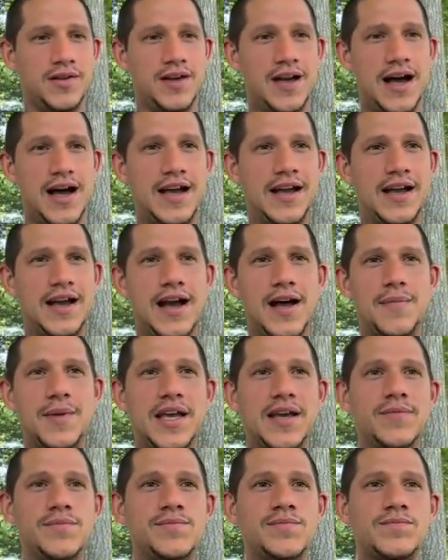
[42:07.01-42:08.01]
I, uh, I
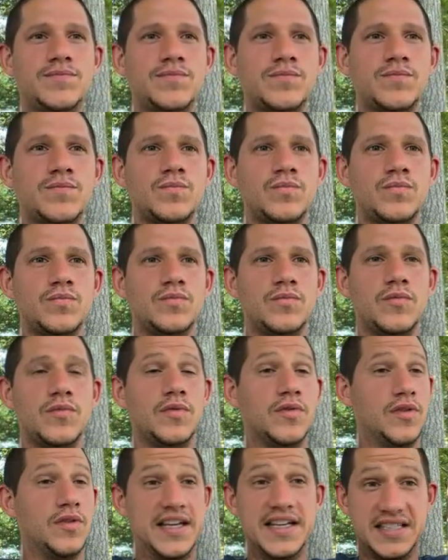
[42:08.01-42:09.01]
mean,
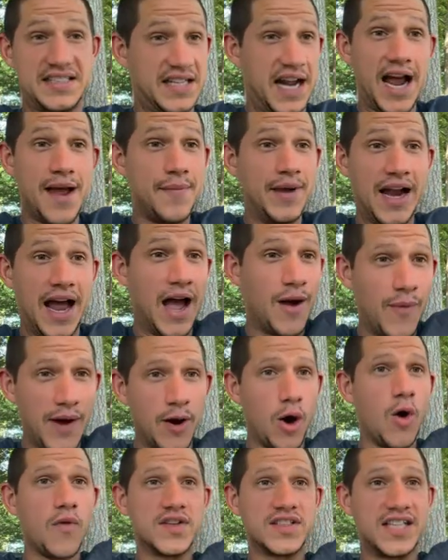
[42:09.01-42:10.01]
the assignment I
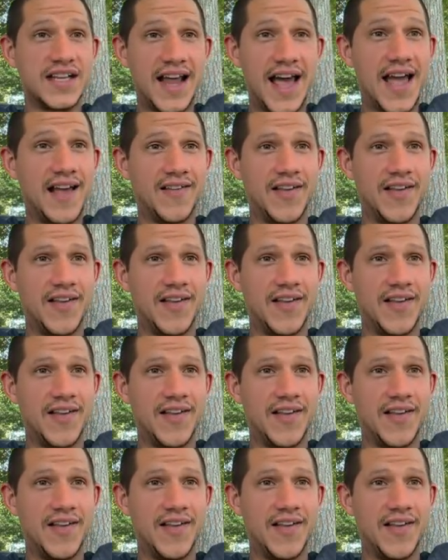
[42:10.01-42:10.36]
went over today,